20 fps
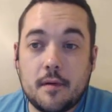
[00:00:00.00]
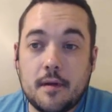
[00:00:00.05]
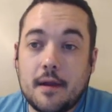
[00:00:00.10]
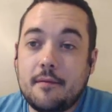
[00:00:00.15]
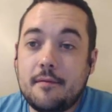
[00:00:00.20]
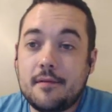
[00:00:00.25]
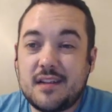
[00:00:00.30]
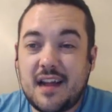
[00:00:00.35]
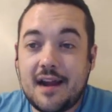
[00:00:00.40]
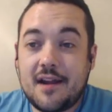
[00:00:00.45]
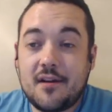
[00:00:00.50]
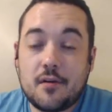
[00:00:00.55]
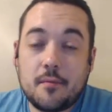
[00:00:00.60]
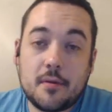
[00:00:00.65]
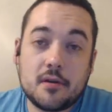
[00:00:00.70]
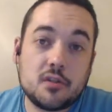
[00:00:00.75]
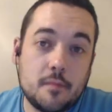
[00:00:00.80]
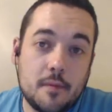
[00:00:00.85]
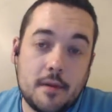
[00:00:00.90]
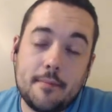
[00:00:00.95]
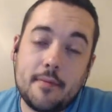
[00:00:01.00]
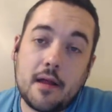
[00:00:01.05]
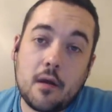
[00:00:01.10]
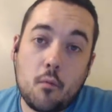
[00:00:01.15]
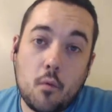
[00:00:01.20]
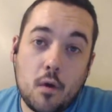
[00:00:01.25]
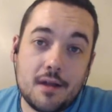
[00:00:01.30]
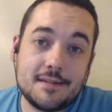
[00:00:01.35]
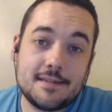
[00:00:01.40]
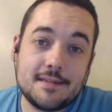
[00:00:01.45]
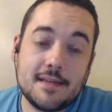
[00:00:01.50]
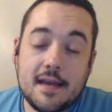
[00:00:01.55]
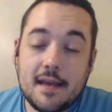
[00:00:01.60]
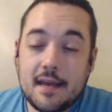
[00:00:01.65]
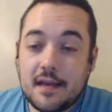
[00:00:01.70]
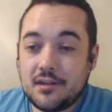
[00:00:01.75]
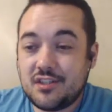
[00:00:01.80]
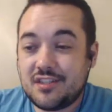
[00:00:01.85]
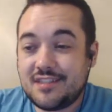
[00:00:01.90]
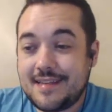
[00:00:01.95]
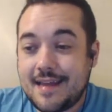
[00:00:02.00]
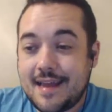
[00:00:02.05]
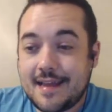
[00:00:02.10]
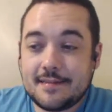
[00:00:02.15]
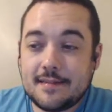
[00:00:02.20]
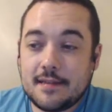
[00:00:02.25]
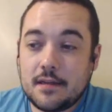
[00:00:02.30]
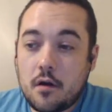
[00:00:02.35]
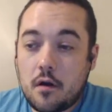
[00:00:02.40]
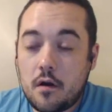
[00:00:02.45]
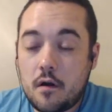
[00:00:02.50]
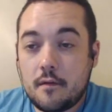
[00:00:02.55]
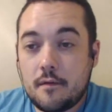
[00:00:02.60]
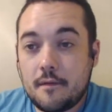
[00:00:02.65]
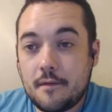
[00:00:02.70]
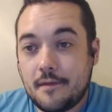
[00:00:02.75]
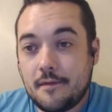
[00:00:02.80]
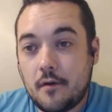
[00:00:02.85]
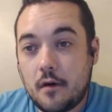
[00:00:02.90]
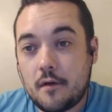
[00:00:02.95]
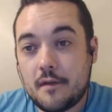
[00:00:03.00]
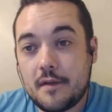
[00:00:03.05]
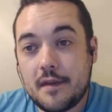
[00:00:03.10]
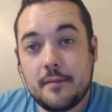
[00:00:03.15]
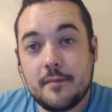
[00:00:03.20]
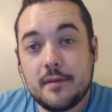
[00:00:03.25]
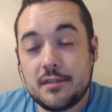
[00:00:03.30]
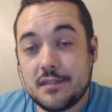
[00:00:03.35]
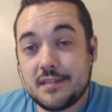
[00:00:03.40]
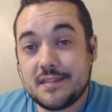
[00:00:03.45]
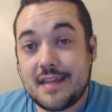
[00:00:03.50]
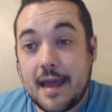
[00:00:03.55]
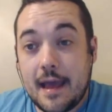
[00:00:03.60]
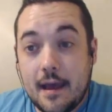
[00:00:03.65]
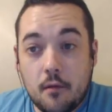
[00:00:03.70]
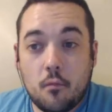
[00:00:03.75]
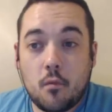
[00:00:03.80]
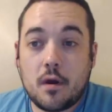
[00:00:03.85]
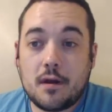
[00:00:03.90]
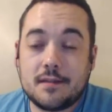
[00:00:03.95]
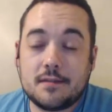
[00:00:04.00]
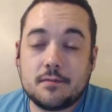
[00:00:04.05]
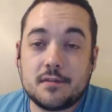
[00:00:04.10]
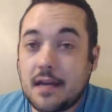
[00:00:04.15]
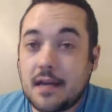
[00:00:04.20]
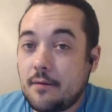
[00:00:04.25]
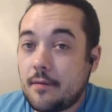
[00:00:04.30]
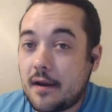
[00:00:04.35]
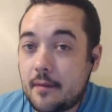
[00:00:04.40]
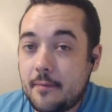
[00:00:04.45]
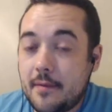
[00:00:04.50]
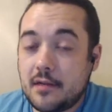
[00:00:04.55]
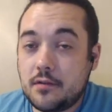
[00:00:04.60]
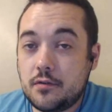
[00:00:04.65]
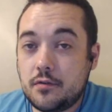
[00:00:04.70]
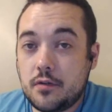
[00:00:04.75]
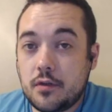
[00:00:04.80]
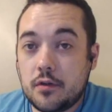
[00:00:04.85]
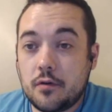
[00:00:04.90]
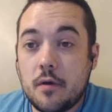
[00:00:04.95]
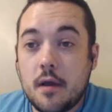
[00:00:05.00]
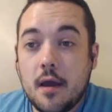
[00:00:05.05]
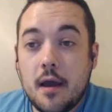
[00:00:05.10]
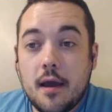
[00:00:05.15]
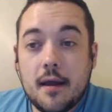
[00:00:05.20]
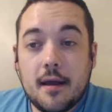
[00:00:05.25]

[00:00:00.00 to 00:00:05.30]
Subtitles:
I hired a bunch of people at once and just tested all the images at once, which I recommend you do.